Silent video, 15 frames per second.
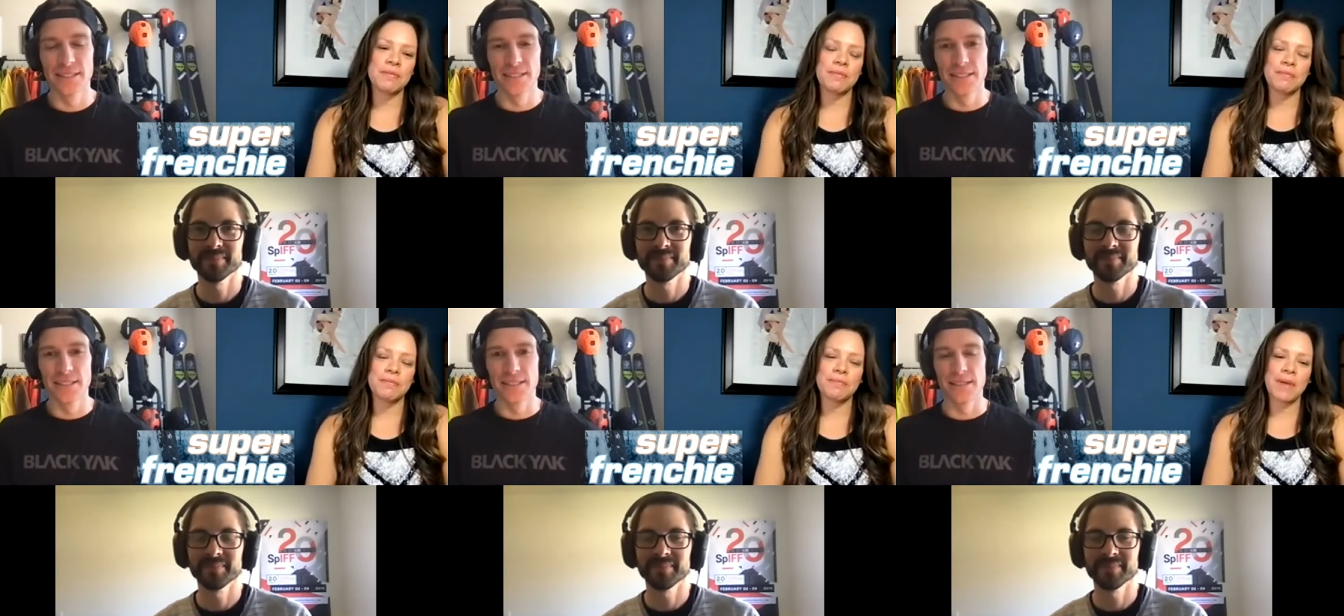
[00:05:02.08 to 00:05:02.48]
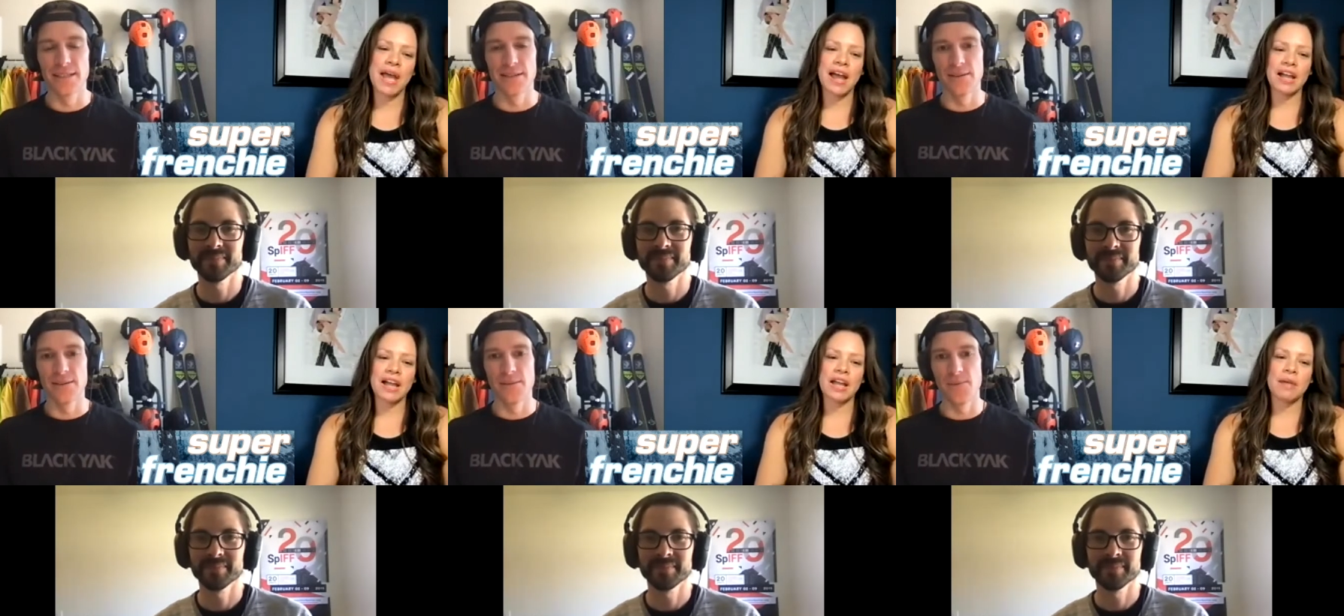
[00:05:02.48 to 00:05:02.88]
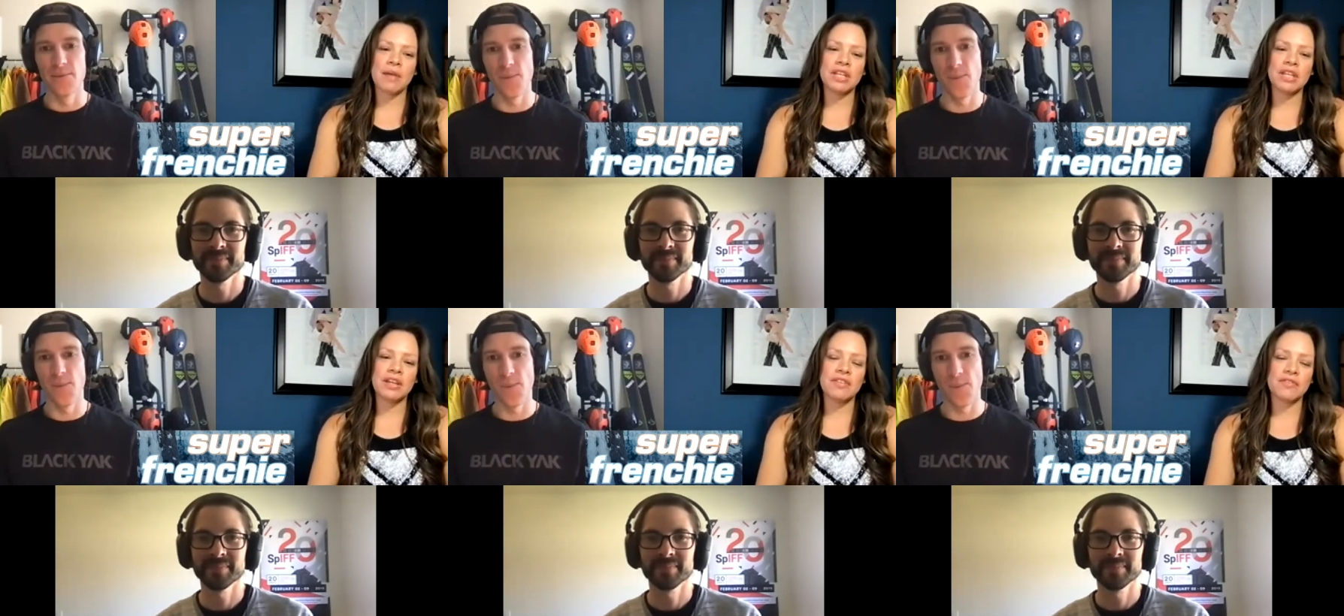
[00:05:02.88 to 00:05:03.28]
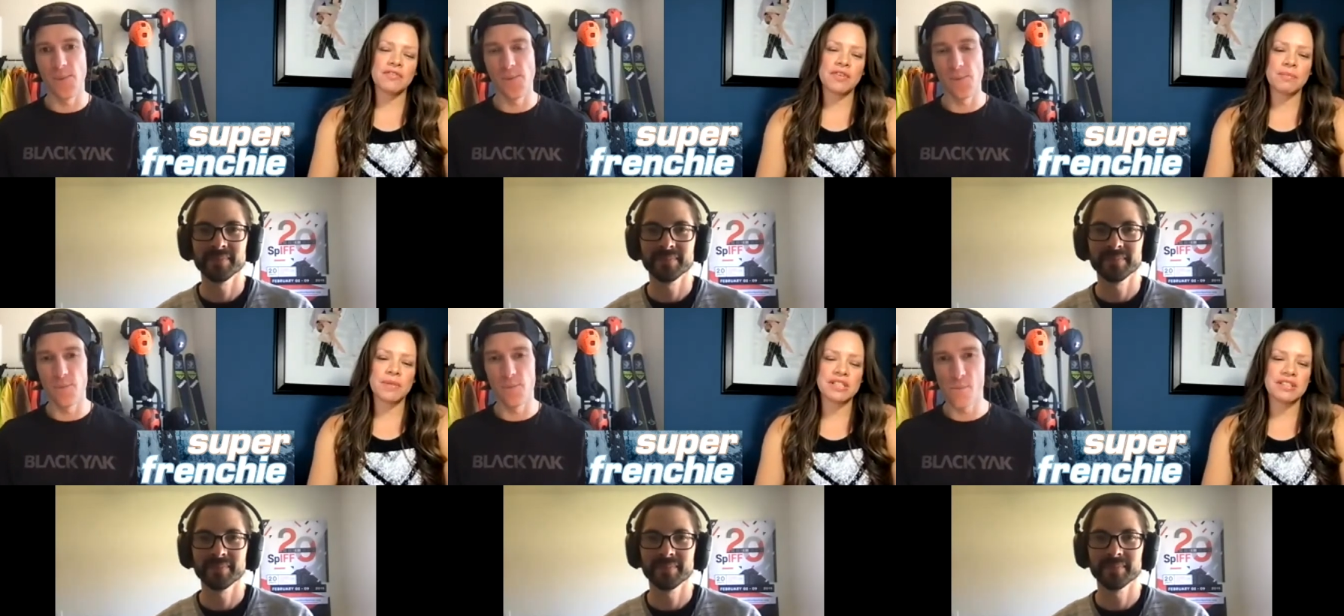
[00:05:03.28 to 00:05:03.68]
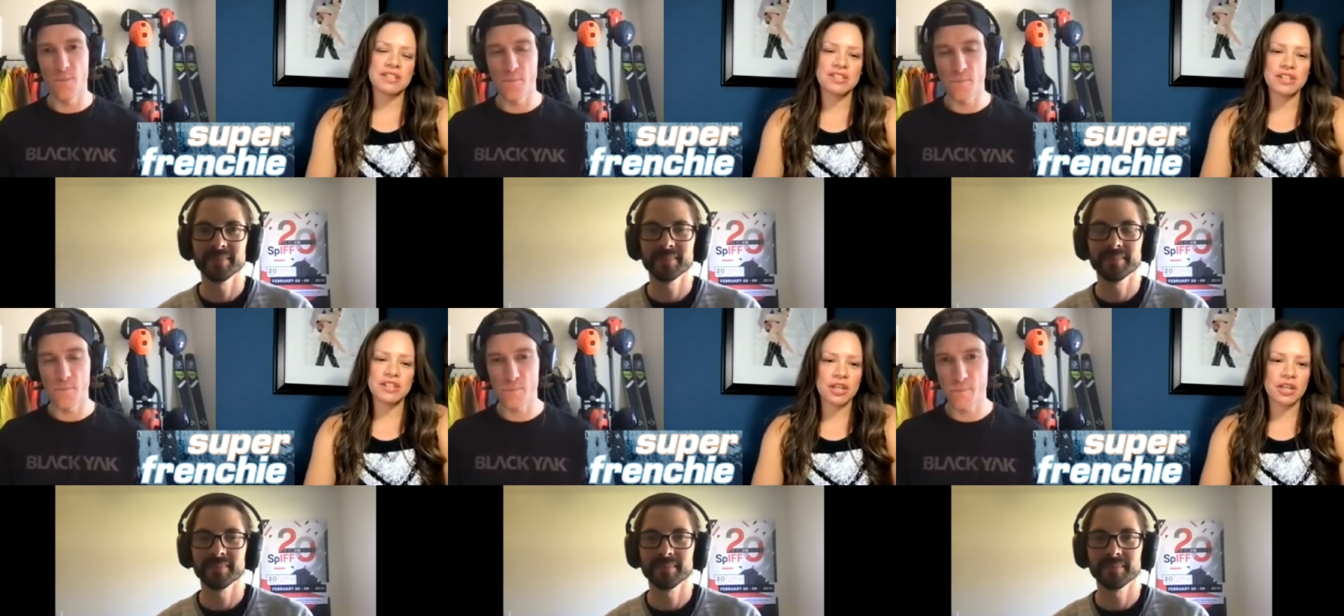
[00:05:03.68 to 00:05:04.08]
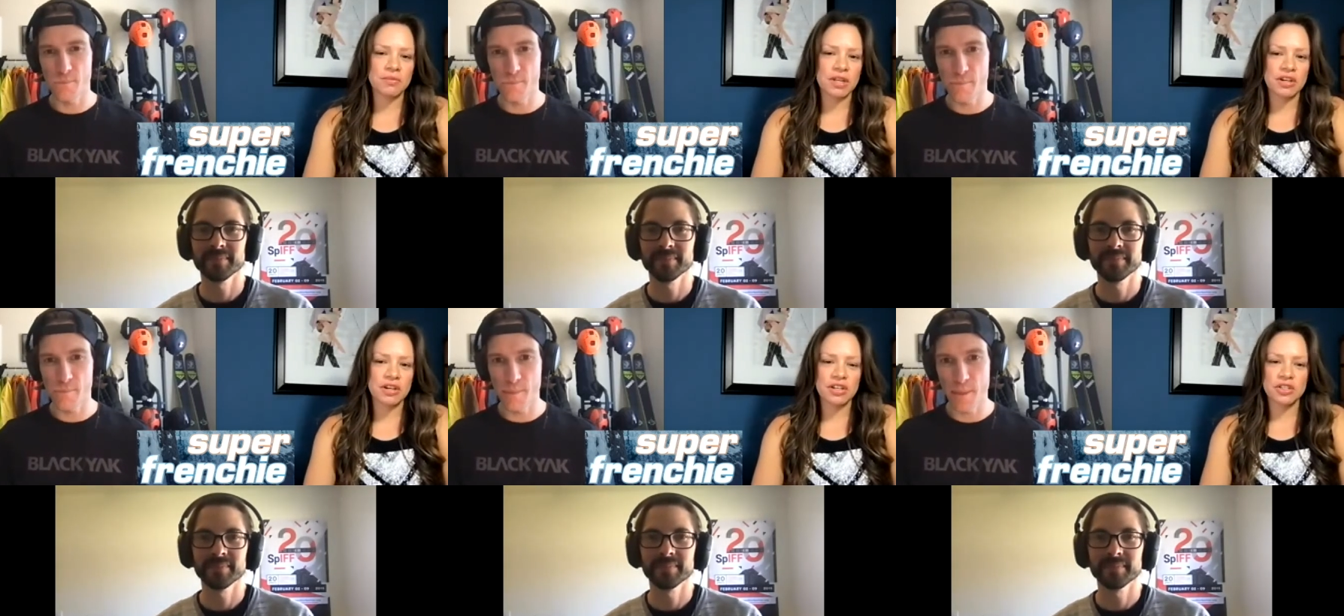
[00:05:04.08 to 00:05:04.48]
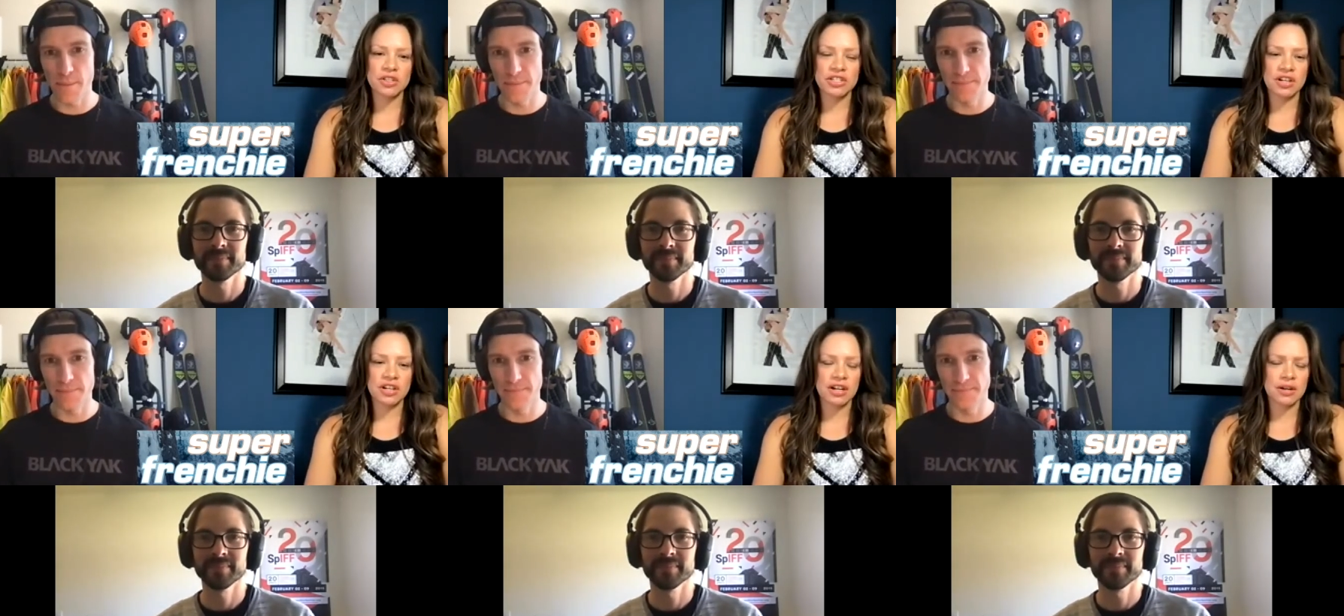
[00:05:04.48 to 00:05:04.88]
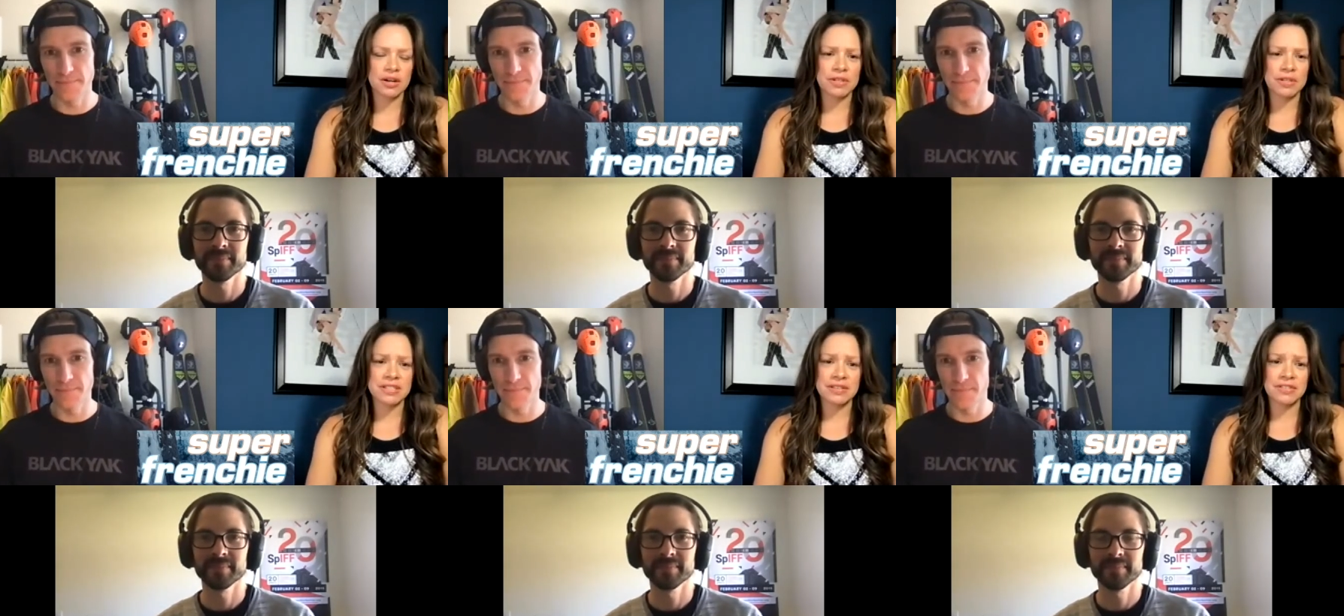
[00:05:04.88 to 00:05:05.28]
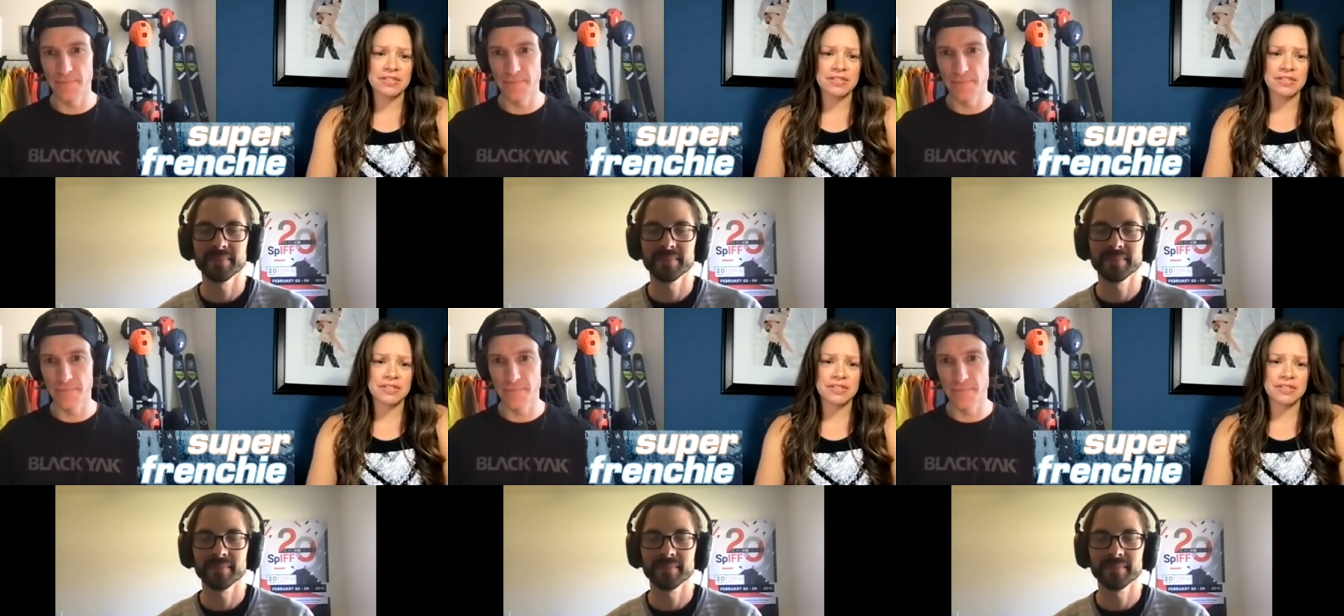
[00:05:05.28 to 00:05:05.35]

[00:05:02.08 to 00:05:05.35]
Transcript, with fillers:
Speaker 1: back i mean from based on the documentary you started with silver